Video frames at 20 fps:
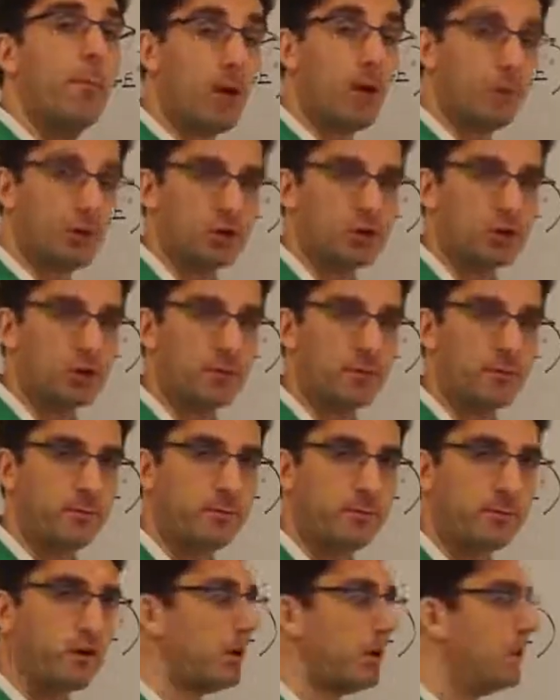publisher.
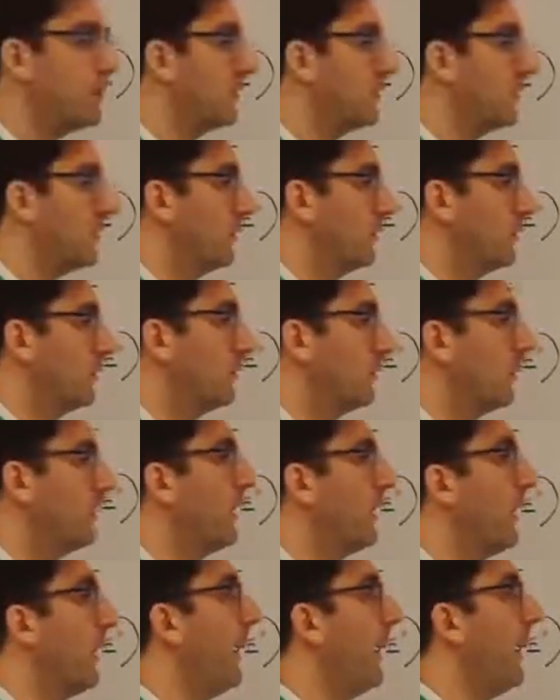
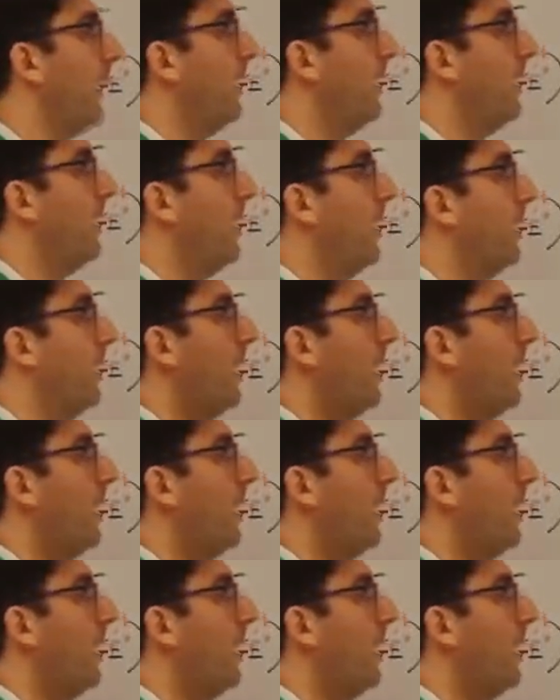So a